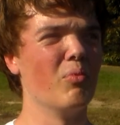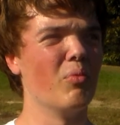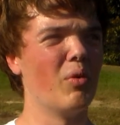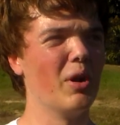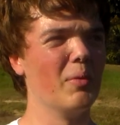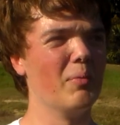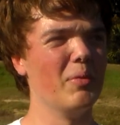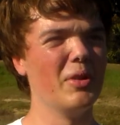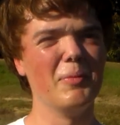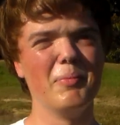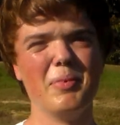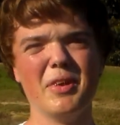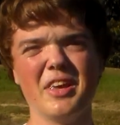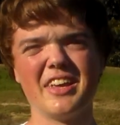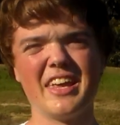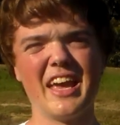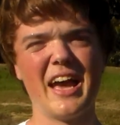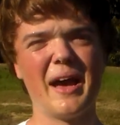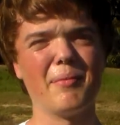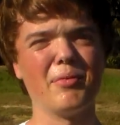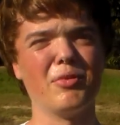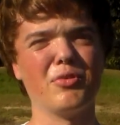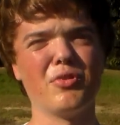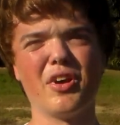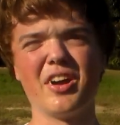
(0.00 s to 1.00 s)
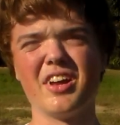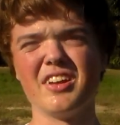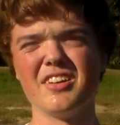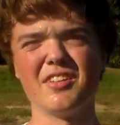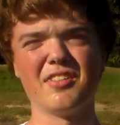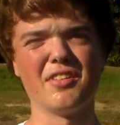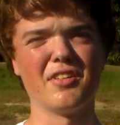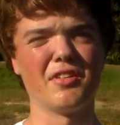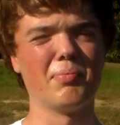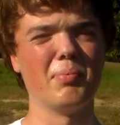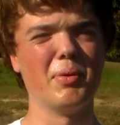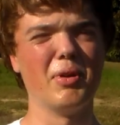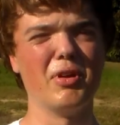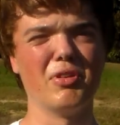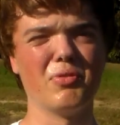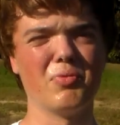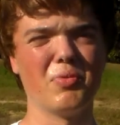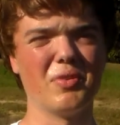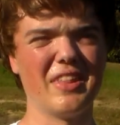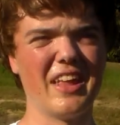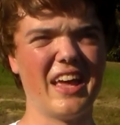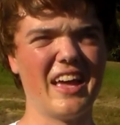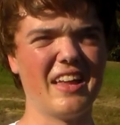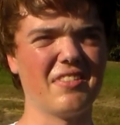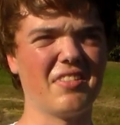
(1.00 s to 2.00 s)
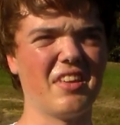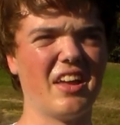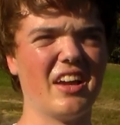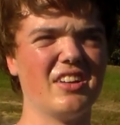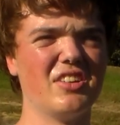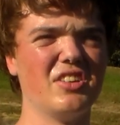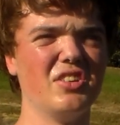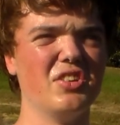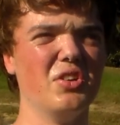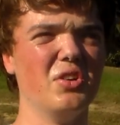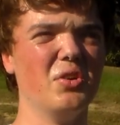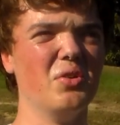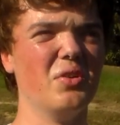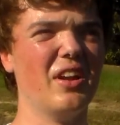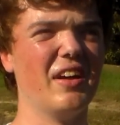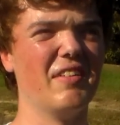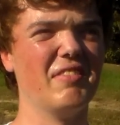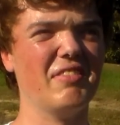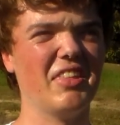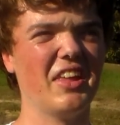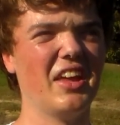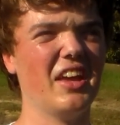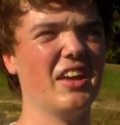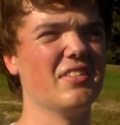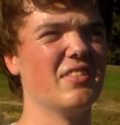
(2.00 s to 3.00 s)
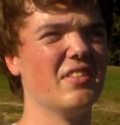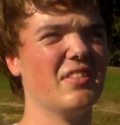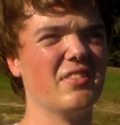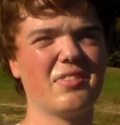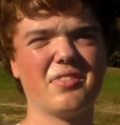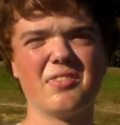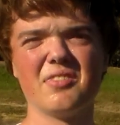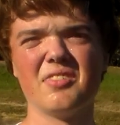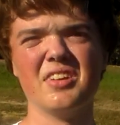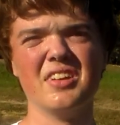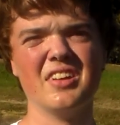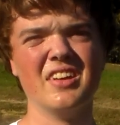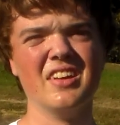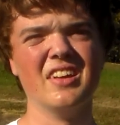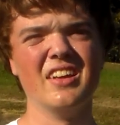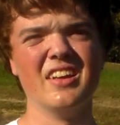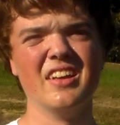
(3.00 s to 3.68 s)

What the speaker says: wanted me to be a captain so I could just experience what that's like too and everything, since